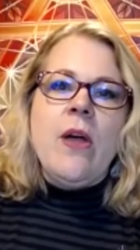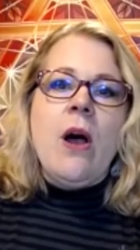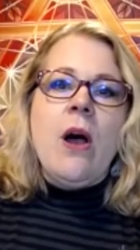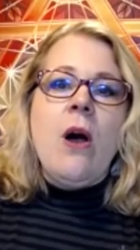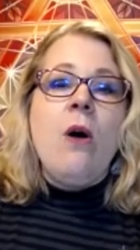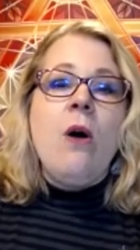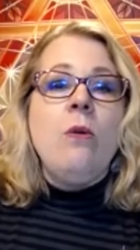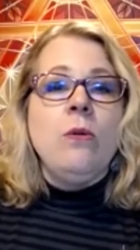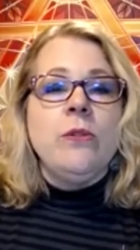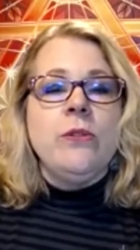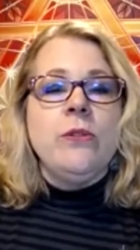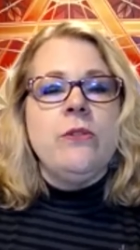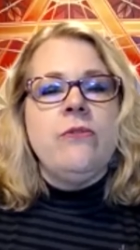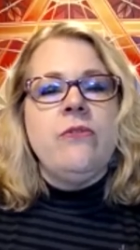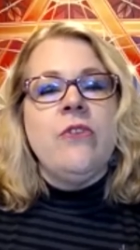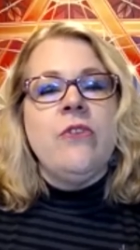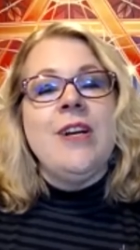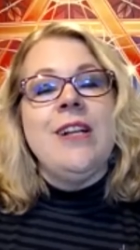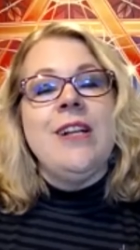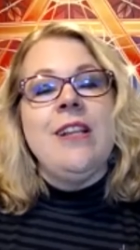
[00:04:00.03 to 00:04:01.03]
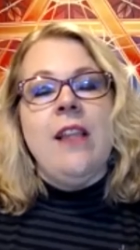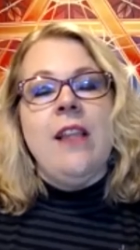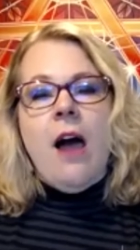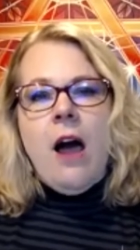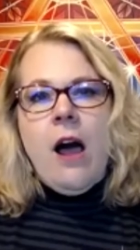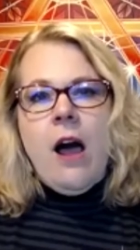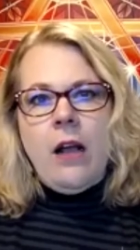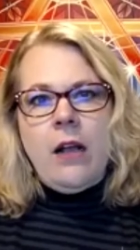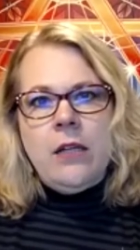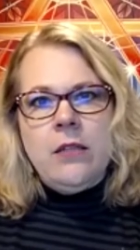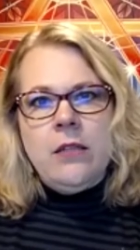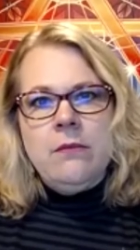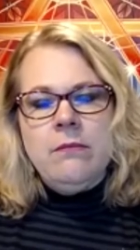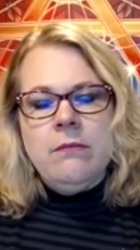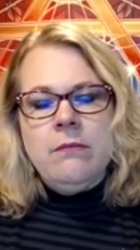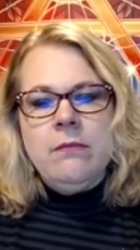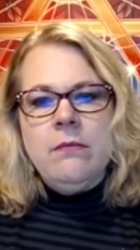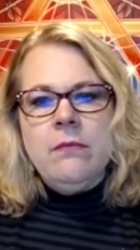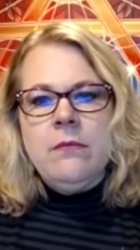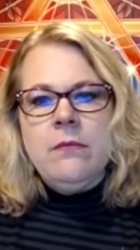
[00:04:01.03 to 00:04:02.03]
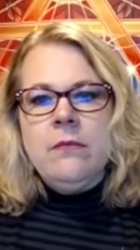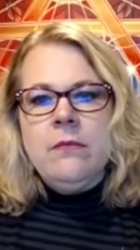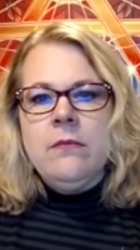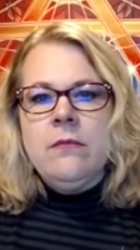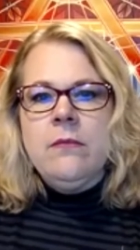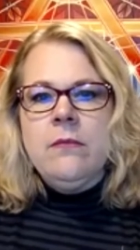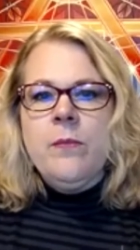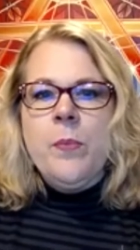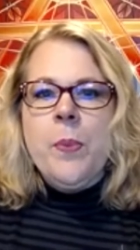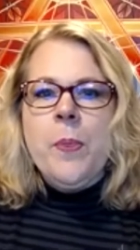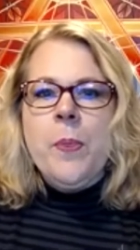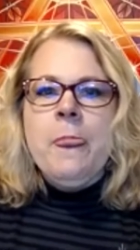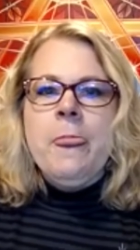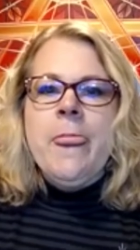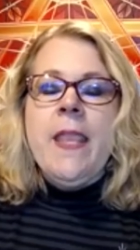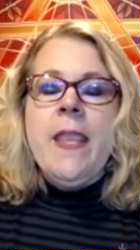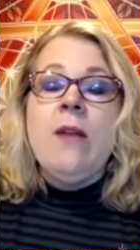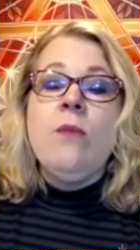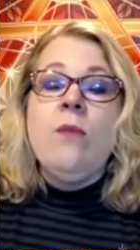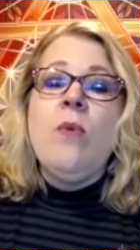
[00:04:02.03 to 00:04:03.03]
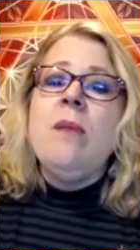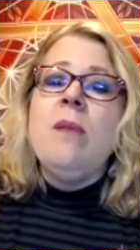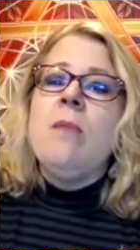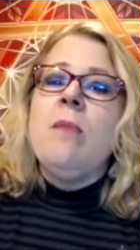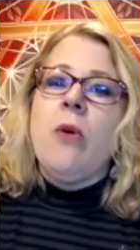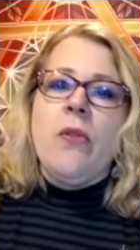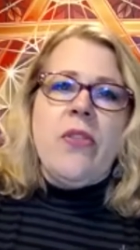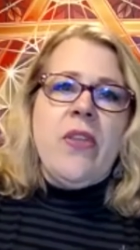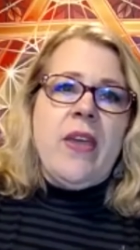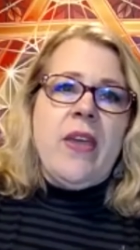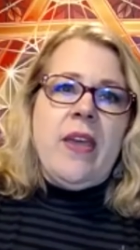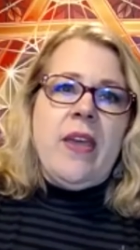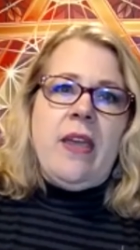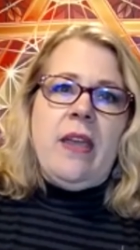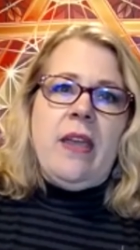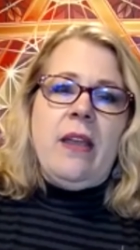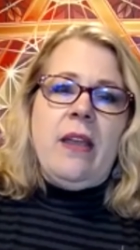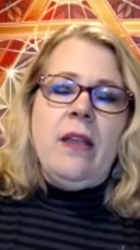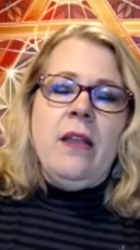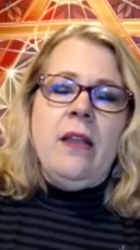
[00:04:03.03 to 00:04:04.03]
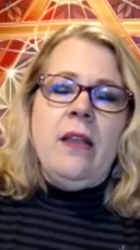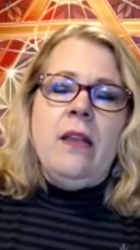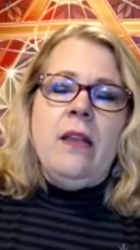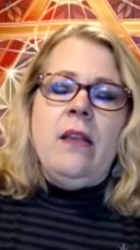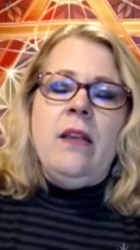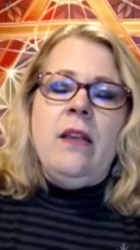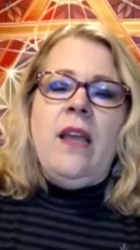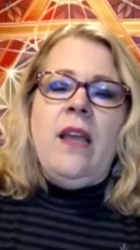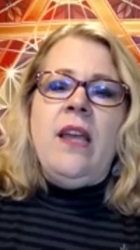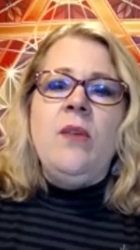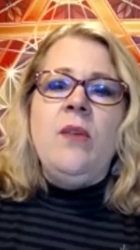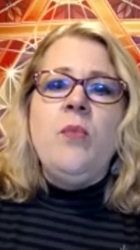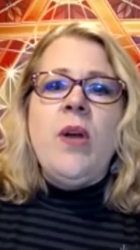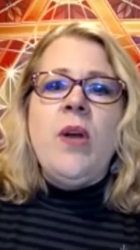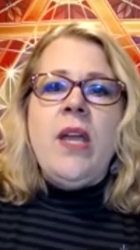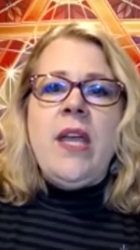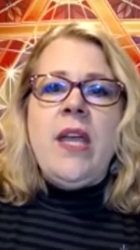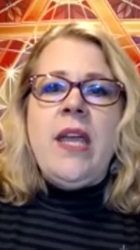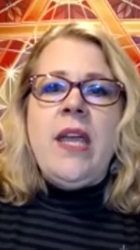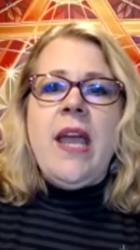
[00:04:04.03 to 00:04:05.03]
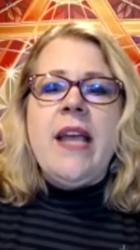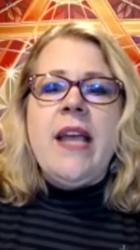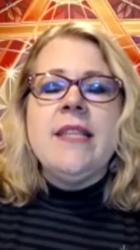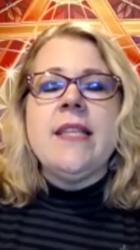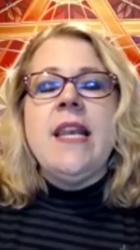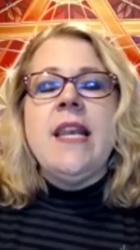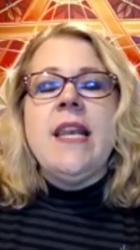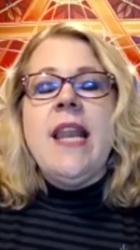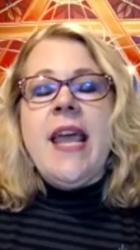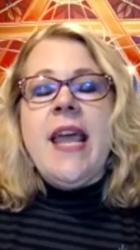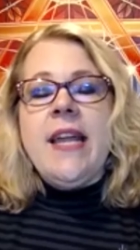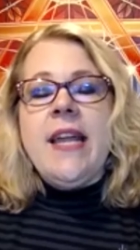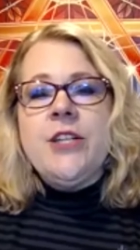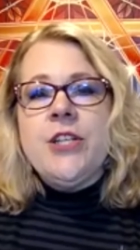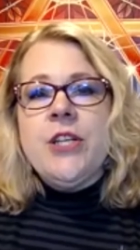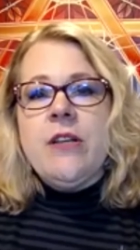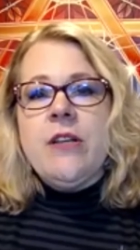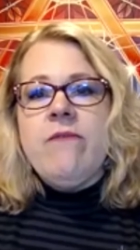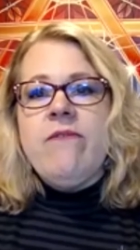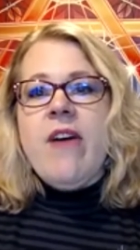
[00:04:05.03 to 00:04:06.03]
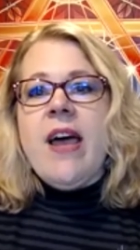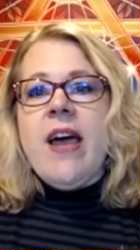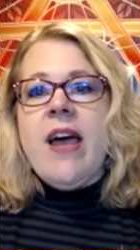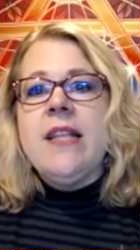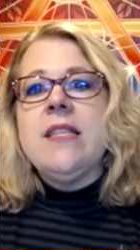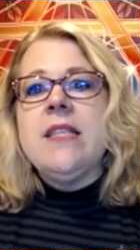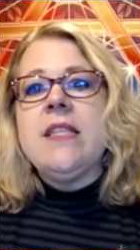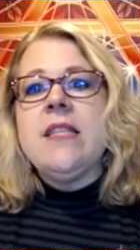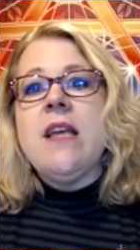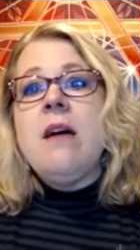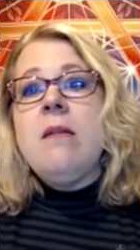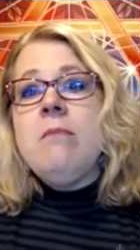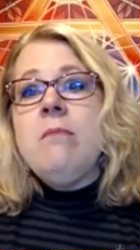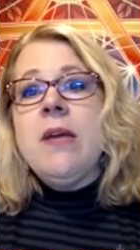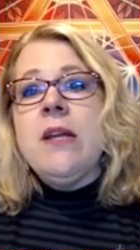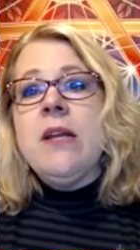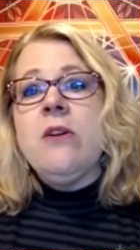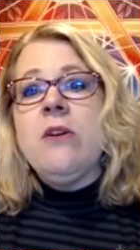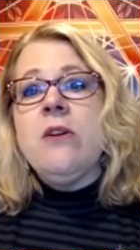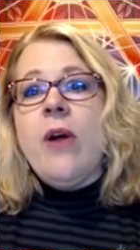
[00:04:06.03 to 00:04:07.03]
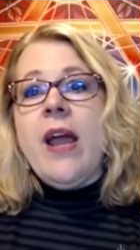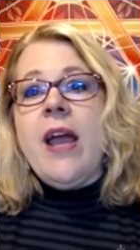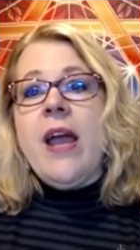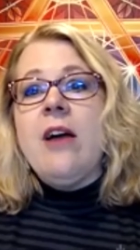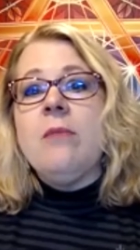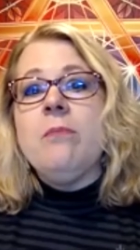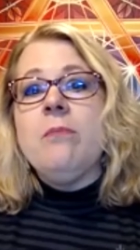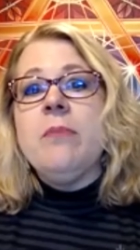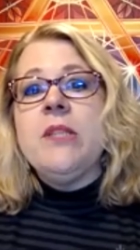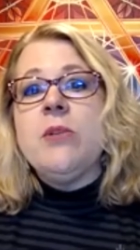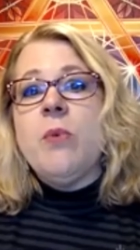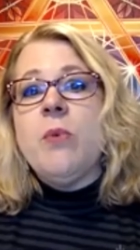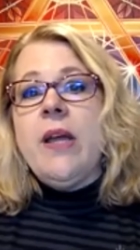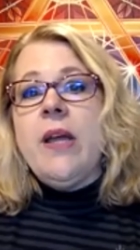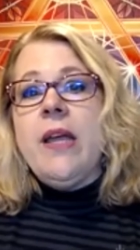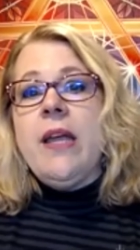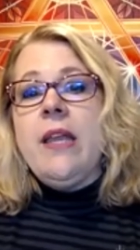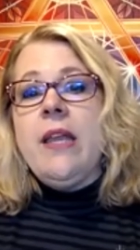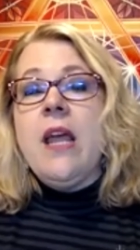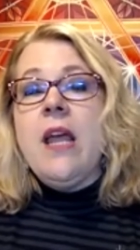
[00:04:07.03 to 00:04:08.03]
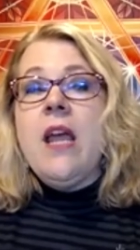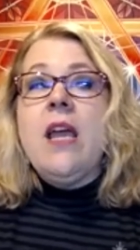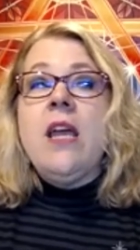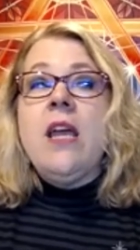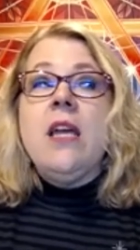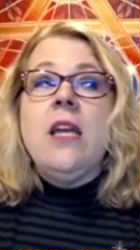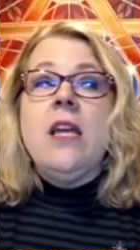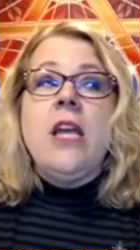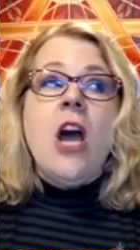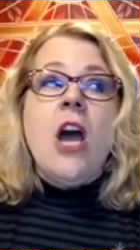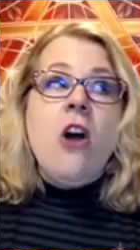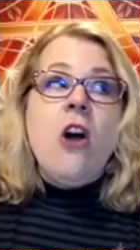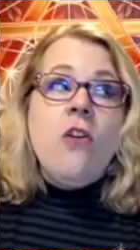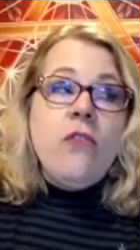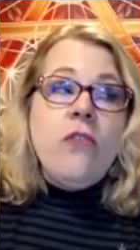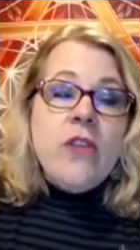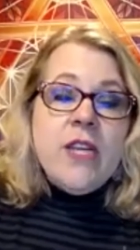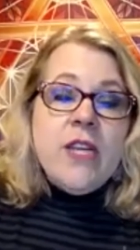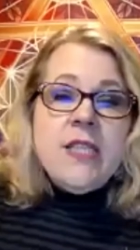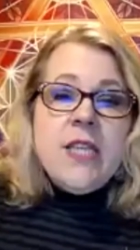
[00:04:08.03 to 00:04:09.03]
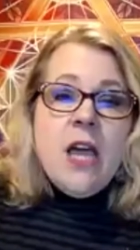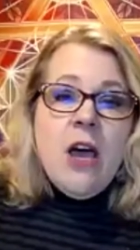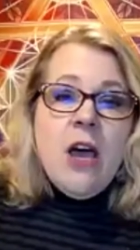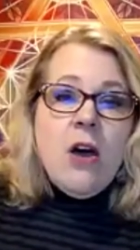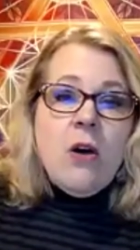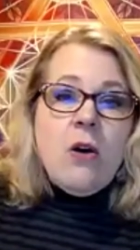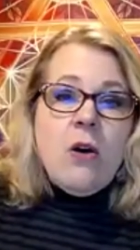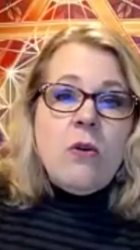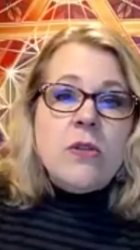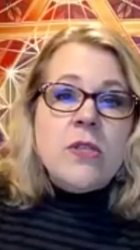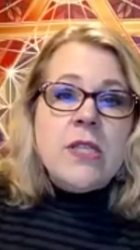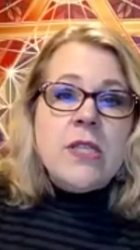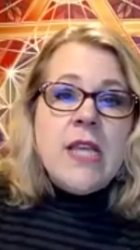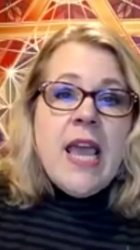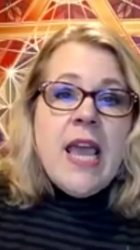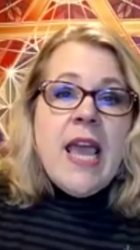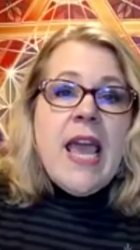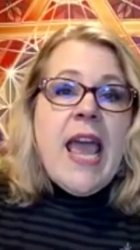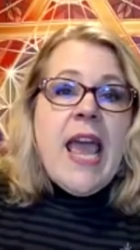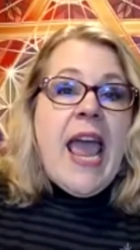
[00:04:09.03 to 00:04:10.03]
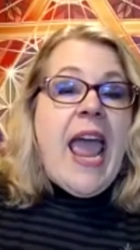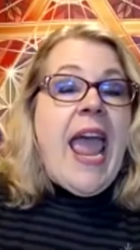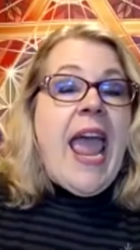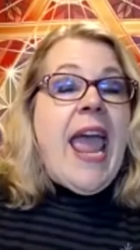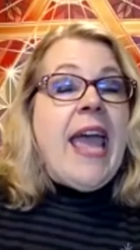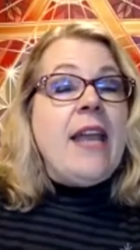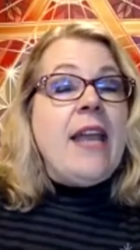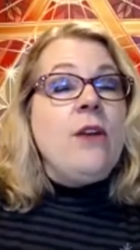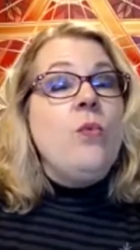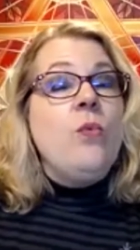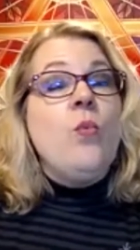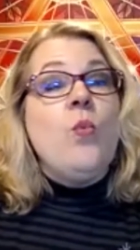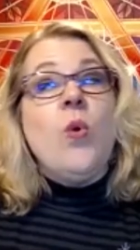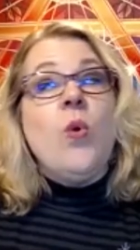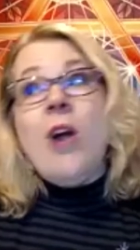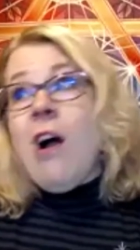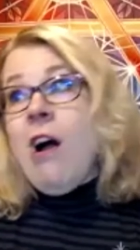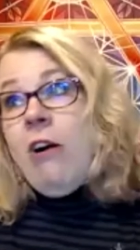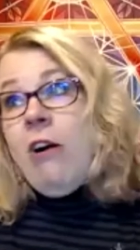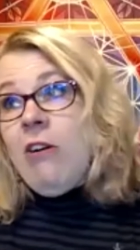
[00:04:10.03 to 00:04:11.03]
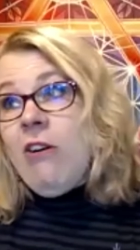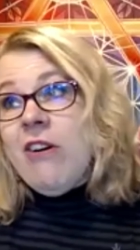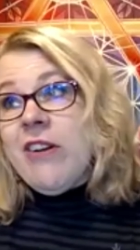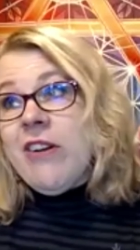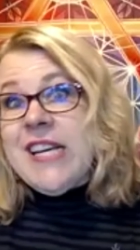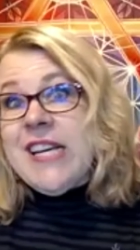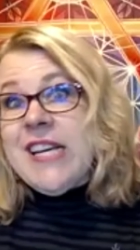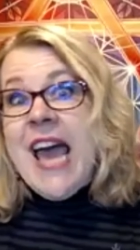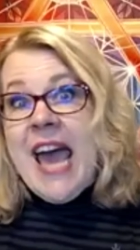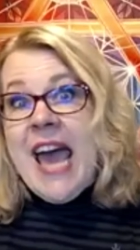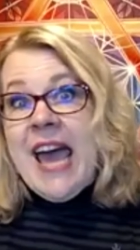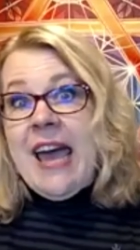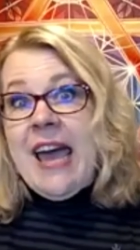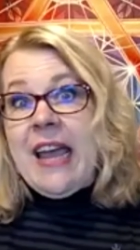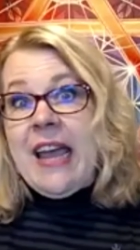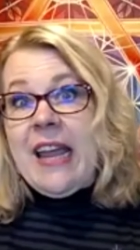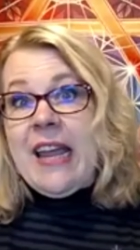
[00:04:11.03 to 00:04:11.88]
a holder for a Glock. And one more thing, can we as a nation find some middle ground between COVID is a hoax and we're all going to die?